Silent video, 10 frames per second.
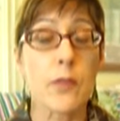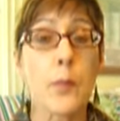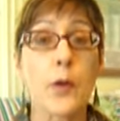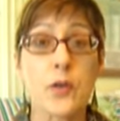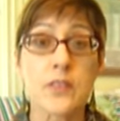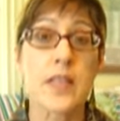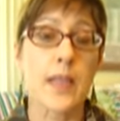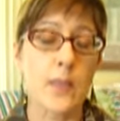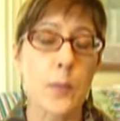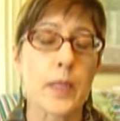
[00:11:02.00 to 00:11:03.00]
purse
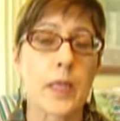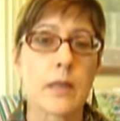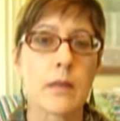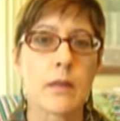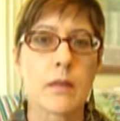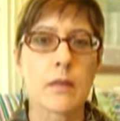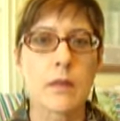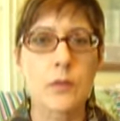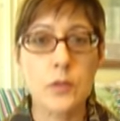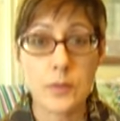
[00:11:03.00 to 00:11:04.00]
and the pin,
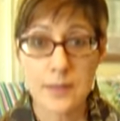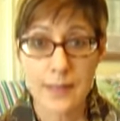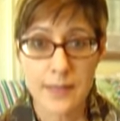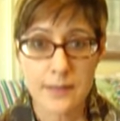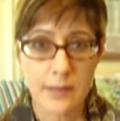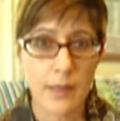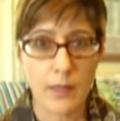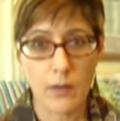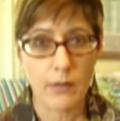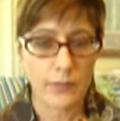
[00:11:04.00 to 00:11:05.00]
which was less than I
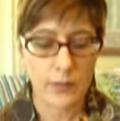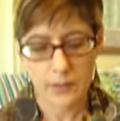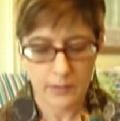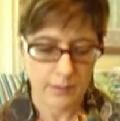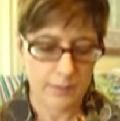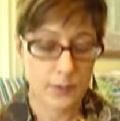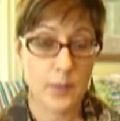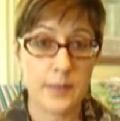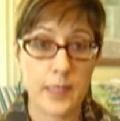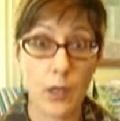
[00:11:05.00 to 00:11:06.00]
had offered.
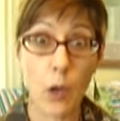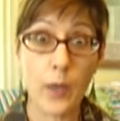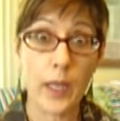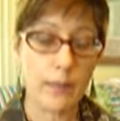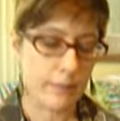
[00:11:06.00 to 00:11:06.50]
So I was like, Okay.